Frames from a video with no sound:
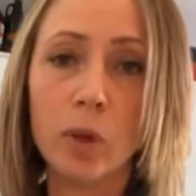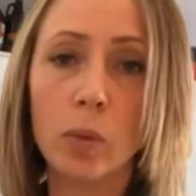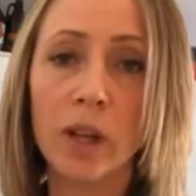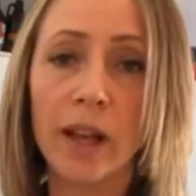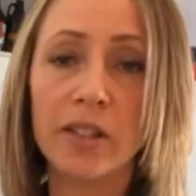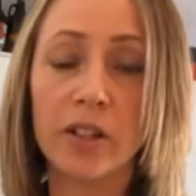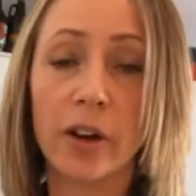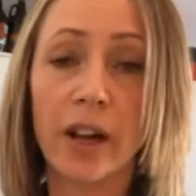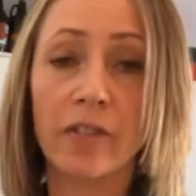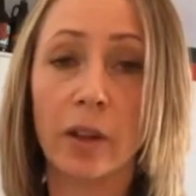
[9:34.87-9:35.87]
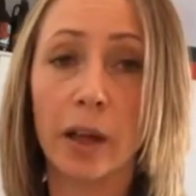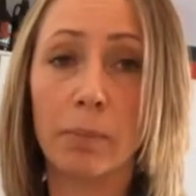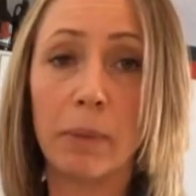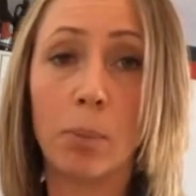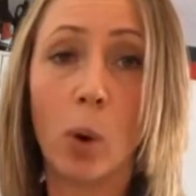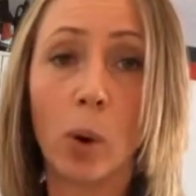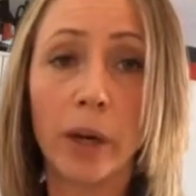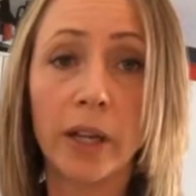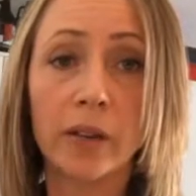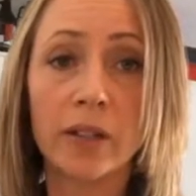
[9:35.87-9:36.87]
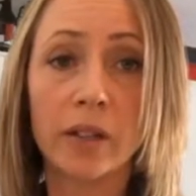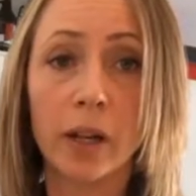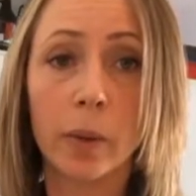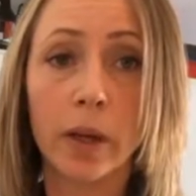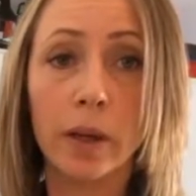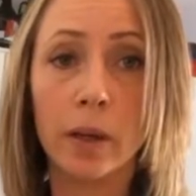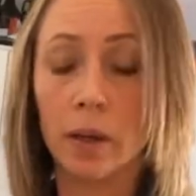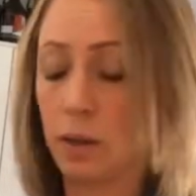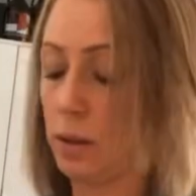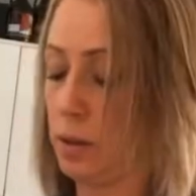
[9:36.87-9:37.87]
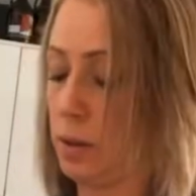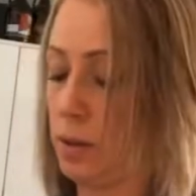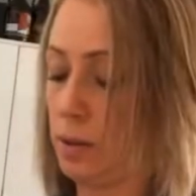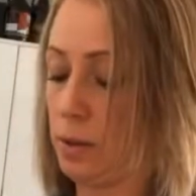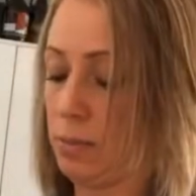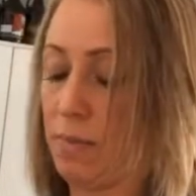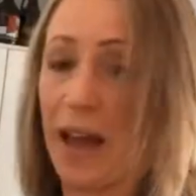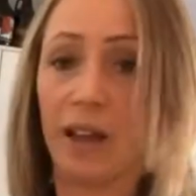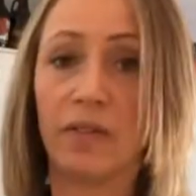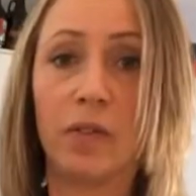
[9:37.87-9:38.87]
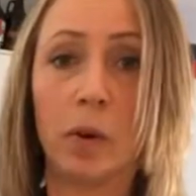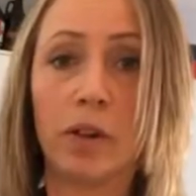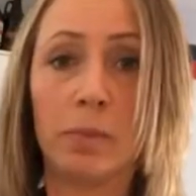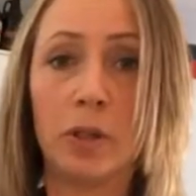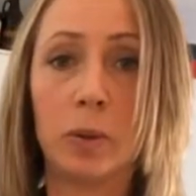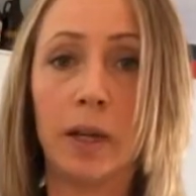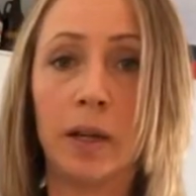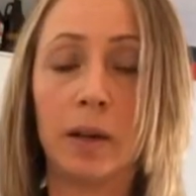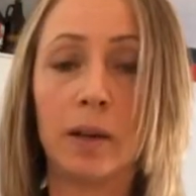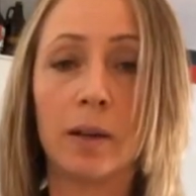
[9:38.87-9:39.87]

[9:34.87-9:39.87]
realize you're gonna have to be pouring this liquid back and forth between.